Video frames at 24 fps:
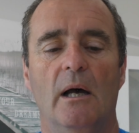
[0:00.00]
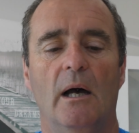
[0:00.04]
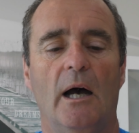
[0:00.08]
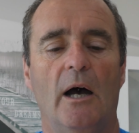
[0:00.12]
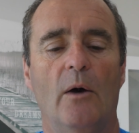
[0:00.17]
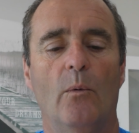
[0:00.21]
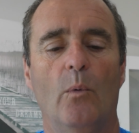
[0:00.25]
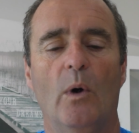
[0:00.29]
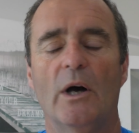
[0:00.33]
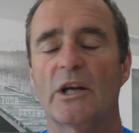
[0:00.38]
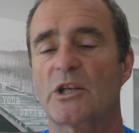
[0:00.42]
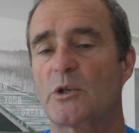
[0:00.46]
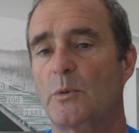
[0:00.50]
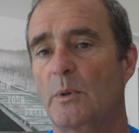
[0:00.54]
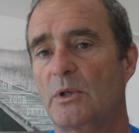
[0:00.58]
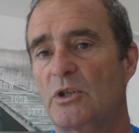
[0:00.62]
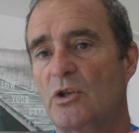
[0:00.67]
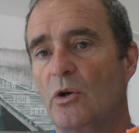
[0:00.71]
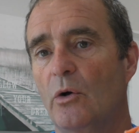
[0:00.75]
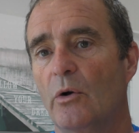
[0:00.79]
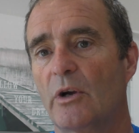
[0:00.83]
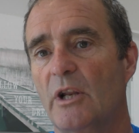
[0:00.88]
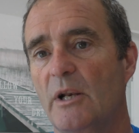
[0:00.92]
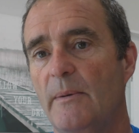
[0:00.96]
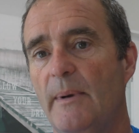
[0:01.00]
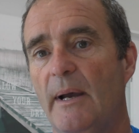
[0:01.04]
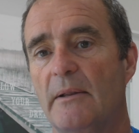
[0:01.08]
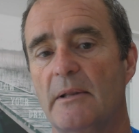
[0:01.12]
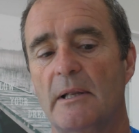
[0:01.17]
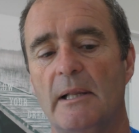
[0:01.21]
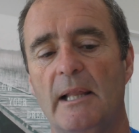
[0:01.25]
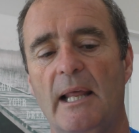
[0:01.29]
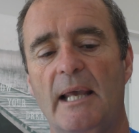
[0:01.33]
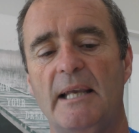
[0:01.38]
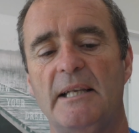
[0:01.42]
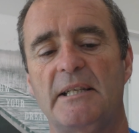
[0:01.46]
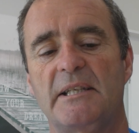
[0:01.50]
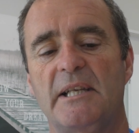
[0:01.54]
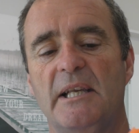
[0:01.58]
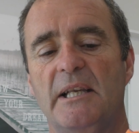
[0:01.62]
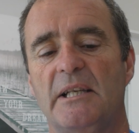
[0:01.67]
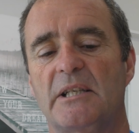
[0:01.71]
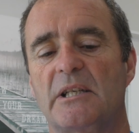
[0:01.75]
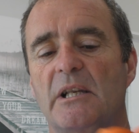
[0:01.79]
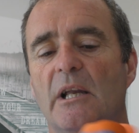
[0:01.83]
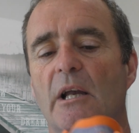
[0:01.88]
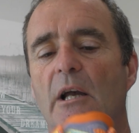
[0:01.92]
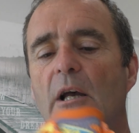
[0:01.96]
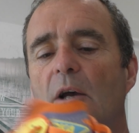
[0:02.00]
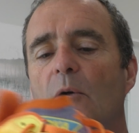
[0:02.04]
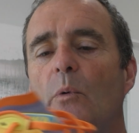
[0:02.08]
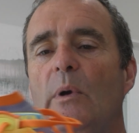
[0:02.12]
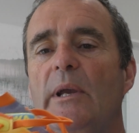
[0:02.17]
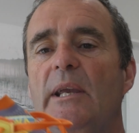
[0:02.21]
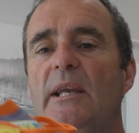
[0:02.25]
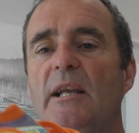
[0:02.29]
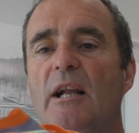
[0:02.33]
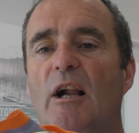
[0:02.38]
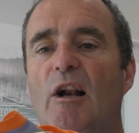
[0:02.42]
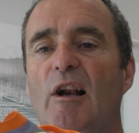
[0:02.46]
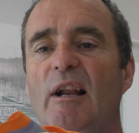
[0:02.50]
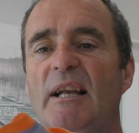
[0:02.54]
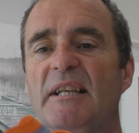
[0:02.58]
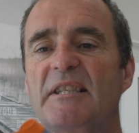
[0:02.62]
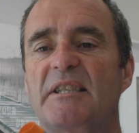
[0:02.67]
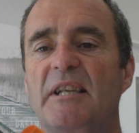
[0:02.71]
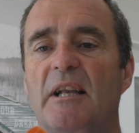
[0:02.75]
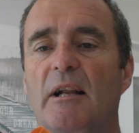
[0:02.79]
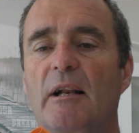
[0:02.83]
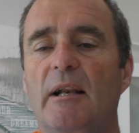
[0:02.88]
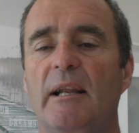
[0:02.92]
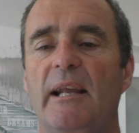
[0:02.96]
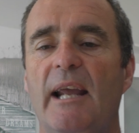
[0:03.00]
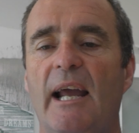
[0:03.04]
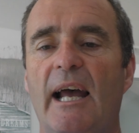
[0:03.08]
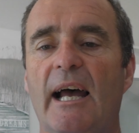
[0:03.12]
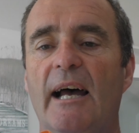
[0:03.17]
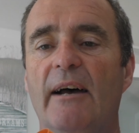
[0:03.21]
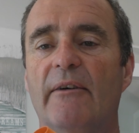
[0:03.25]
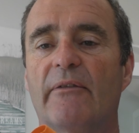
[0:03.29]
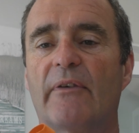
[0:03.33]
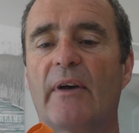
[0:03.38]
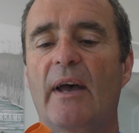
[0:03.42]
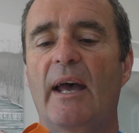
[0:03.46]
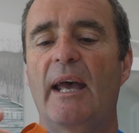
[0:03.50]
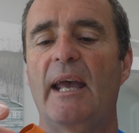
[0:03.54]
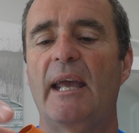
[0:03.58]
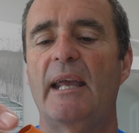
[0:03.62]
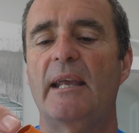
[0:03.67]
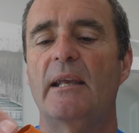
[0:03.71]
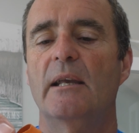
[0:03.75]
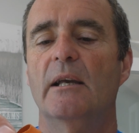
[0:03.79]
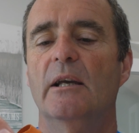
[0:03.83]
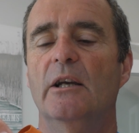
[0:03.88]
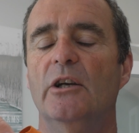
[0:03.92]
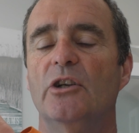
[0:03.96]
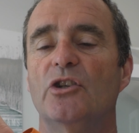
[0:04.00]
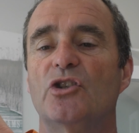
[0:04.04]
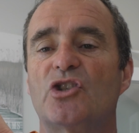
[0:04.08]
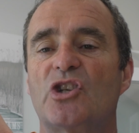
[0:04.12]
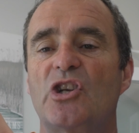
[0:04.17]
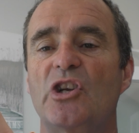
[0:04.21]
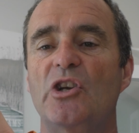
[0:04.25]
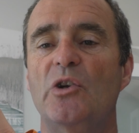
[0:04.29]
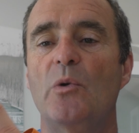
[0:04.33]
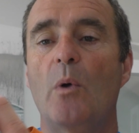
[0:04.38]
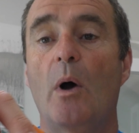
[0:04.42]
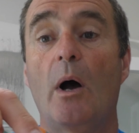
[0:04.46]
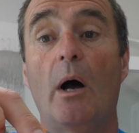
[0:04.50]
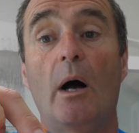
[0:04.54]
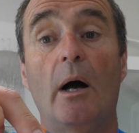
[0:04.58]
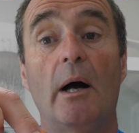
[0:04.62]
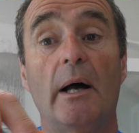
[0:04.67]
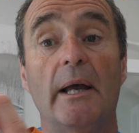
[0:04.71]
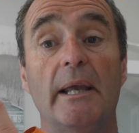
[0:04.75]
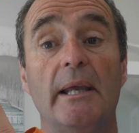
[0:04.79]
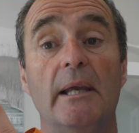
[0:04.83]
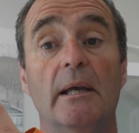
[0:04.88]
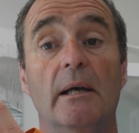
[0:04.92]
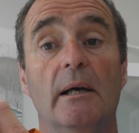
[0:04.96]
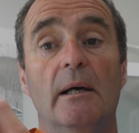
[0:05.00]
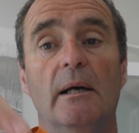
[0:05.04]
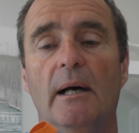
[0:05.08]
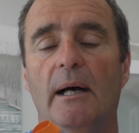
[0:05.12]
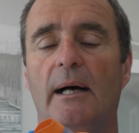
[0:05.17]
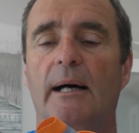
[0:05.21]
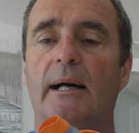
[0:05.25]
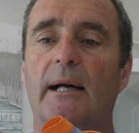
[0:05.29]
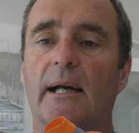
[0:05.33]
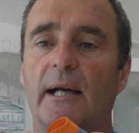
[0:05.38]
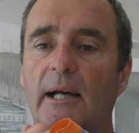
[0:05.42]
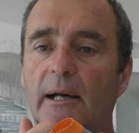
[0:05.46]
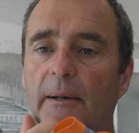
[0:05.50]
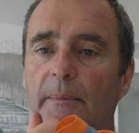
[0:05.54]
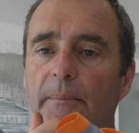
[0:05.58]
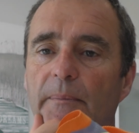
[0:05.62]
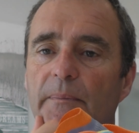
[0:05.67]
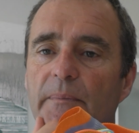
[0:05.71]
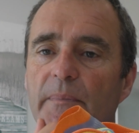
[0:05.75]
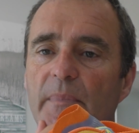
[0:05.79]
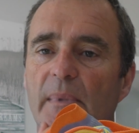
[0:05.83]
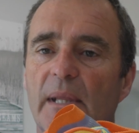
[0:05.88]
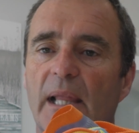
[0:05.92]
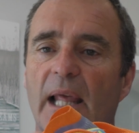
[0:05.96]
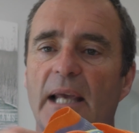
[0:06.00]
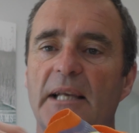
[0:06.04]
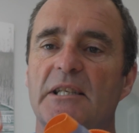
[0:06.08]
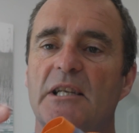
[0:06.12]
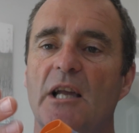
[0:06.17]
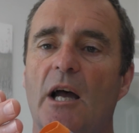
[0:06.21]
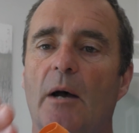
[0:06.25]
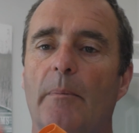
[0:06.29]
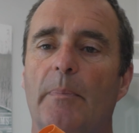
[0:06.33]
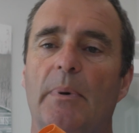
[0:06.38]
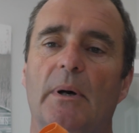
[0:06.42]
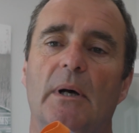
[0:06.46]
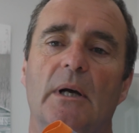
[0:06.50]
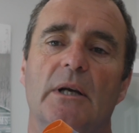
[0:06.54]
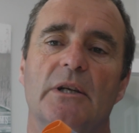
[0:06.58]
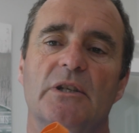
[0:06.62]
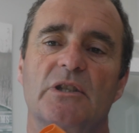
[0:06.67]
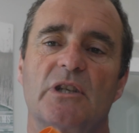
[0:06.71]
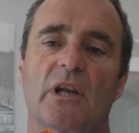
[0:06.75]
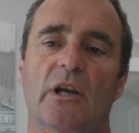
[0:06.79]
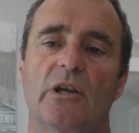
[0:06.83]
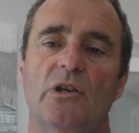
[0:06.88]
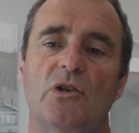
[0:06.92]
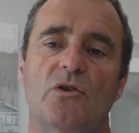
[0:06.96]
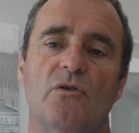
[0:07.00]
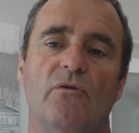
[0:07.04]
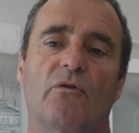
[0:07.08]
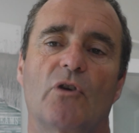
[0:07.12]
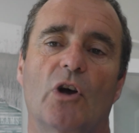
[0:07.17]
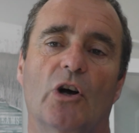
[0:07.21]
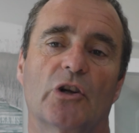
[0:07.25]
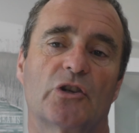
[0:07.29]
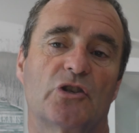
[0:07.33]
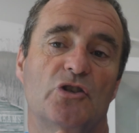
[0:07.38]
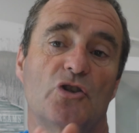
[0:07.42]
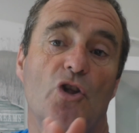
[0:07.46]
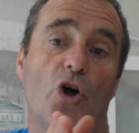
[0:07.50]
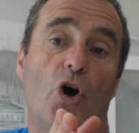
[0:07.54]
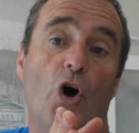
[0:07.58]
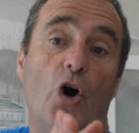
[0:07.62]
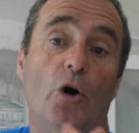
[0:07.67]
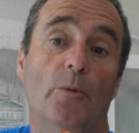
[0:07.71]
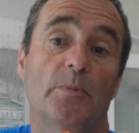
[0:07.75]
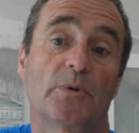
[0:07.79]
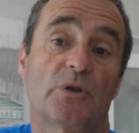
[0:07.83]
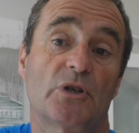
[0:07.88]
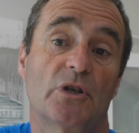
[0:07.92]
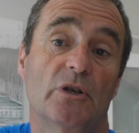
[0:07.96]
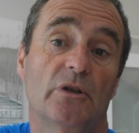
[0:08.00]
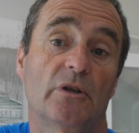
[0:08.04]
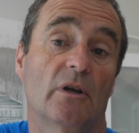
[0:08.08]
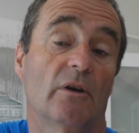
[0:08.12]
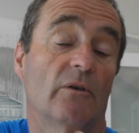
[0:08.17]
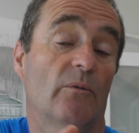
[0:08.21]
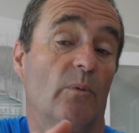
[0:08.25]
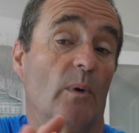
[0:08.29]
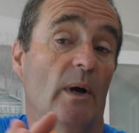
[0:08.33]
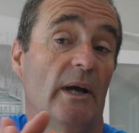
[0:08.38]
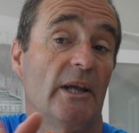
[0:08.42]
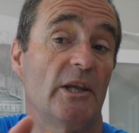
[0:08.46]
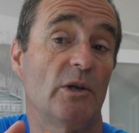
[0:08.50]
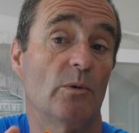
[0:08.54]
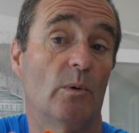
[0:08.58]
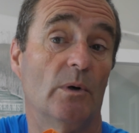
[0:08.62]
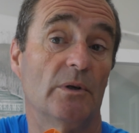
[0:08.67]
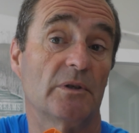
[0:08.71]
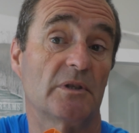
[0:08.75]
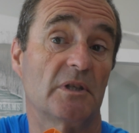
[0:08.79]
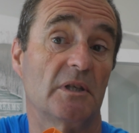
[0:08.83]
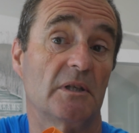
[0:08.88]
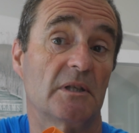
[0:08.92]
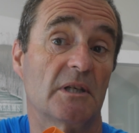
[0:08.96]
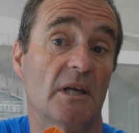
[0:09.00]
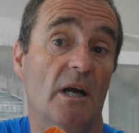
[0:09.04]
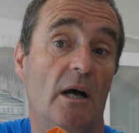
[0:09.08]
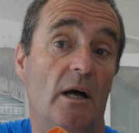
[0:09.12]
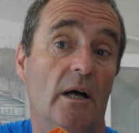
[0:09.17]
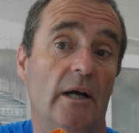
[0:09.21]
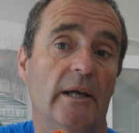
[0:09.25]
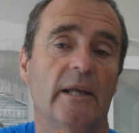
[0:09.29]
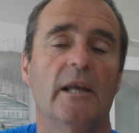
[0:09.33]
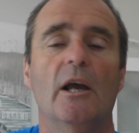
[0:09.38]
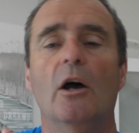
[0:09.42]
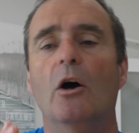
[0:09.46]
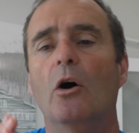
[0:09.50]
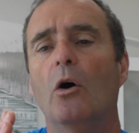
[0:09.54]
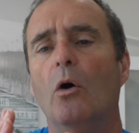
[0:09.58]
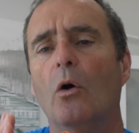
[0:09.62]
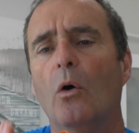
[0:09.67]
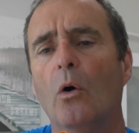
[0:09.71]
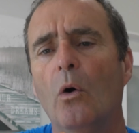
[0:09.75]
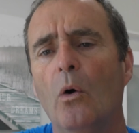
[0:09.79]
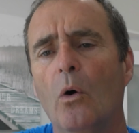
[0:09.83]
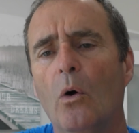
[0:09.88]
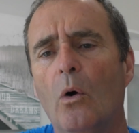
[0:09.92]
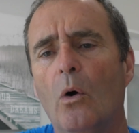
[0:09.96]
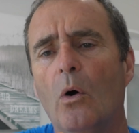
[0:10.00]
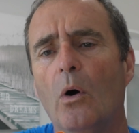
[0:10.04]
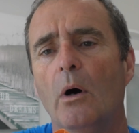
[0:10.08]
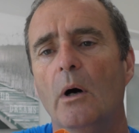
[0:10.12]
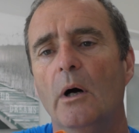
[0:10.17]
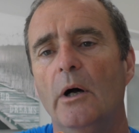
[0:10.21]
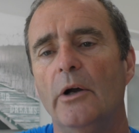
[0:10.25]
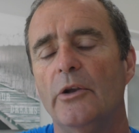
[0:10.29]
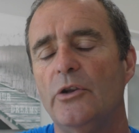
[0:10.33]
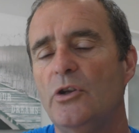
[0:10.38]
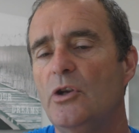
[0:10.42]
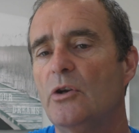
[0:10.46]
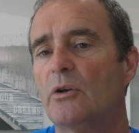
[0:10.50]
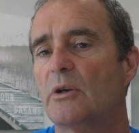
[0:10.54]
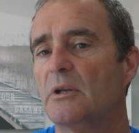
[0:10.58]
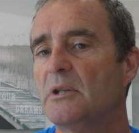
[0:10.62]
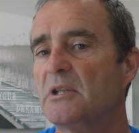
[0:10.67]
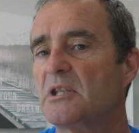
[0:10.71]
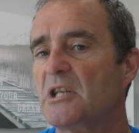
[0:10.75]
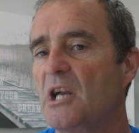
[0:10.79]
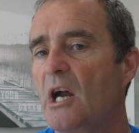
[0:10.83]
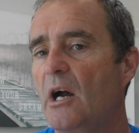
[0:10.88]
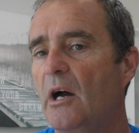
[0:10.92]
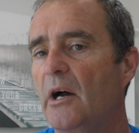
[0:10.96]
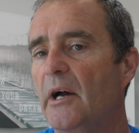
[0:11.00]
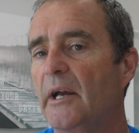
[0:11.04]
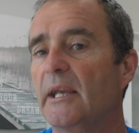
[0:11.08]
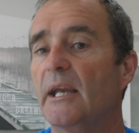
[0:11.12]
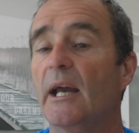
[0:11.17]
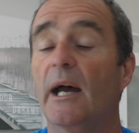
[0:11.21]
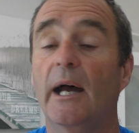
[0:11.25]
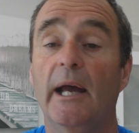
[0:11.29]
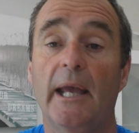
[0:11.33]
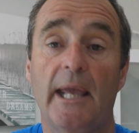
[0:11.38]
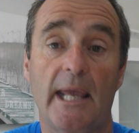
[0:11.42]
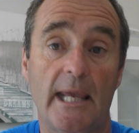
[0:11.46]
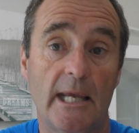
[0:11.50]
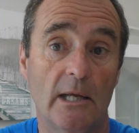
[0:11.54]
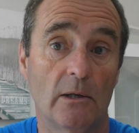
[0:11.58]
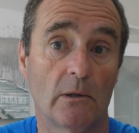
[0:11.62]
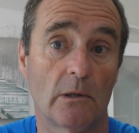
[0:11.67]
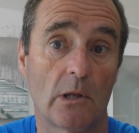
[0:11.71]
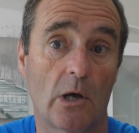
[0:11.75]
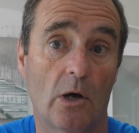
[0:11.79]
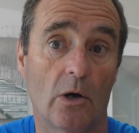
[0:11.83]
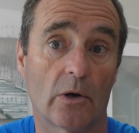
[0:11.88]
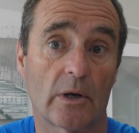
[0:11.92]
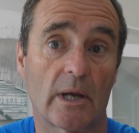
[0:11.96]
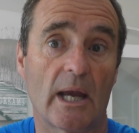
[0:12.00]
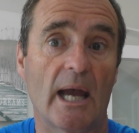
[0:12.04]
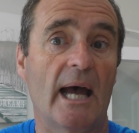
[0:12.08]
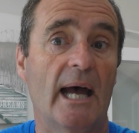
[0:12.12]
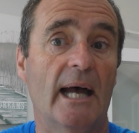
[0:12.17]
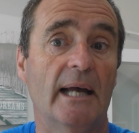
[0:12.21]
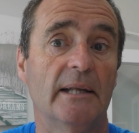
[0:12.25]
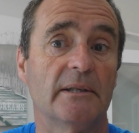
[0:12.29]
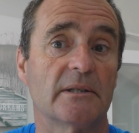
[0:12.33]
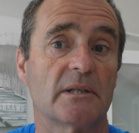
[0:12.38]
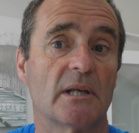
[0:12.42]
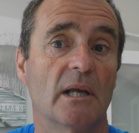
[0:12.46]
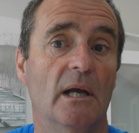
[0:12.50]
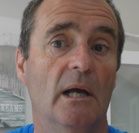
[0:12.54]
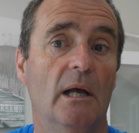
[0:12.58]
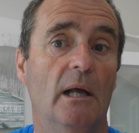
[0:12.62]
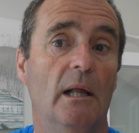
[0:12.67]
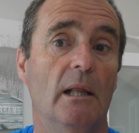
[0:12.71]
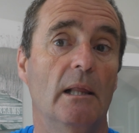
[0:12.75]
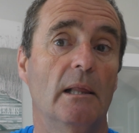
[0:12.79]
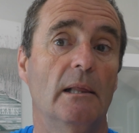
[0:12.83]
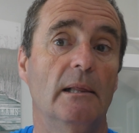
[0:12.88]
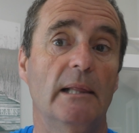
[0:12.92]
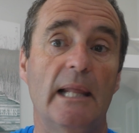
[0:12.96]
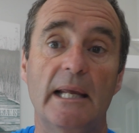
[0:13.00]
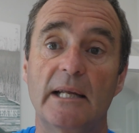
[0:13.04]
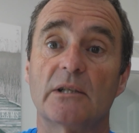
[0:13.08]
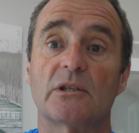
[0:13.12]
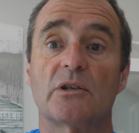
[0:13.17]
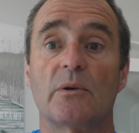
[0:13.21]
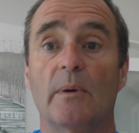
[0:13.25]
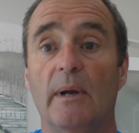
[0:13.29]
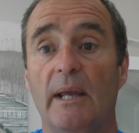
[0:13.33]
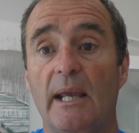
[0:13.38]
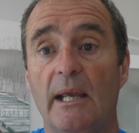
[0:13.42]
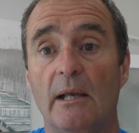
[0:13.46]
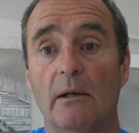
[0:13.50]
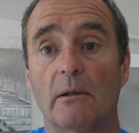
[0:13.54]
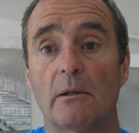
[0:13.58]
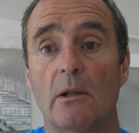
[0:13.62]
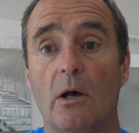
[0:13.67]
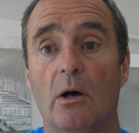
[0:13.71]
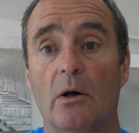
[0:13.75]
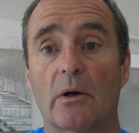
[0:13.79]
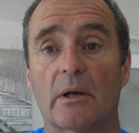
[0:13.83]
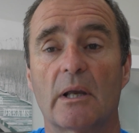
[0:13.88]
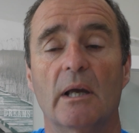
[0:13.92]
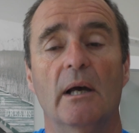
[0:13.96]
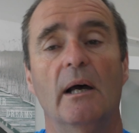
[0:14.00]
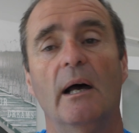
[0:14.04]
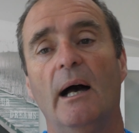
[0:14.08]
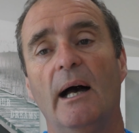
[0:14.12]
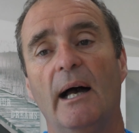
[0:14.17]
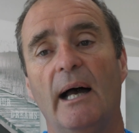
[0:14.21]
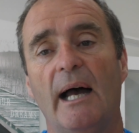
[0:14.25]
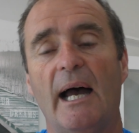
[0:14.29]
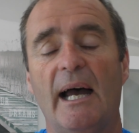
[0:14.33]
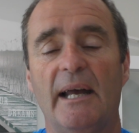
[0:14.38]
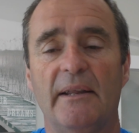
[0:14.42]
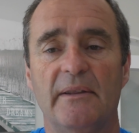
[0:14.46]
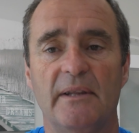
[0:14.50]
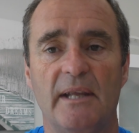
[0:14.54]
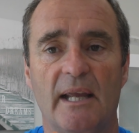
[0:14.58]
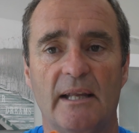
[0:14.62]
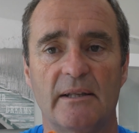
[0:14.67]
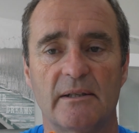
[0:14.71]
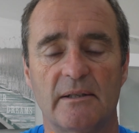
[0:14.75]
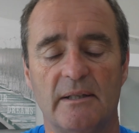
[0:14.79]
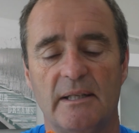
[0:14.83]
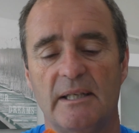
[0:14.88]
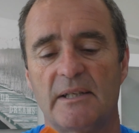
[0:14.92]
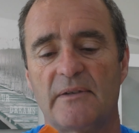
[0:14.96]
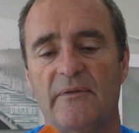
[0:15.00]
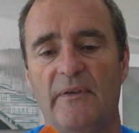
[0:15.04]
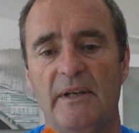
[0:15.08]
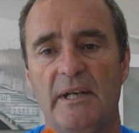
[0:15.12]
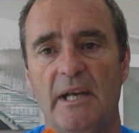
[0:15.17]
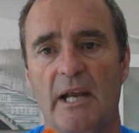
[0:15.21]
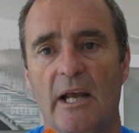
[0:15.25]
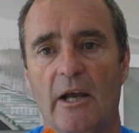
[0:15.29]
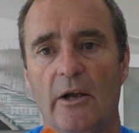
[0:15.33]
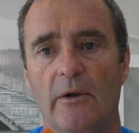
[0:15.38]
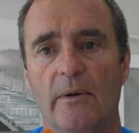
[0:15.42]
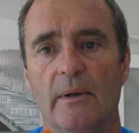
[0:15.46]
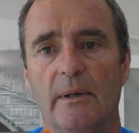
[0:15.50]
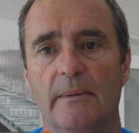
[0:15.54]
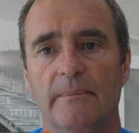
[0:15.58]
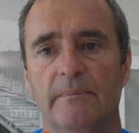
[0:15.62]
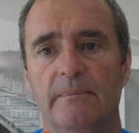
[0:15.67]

And whilst we're talking about the laces, we classically have a 2i lace up, so you've got an option of where you want to tie, or you can tie a heel lock, and link to a heel lock at the end of this video.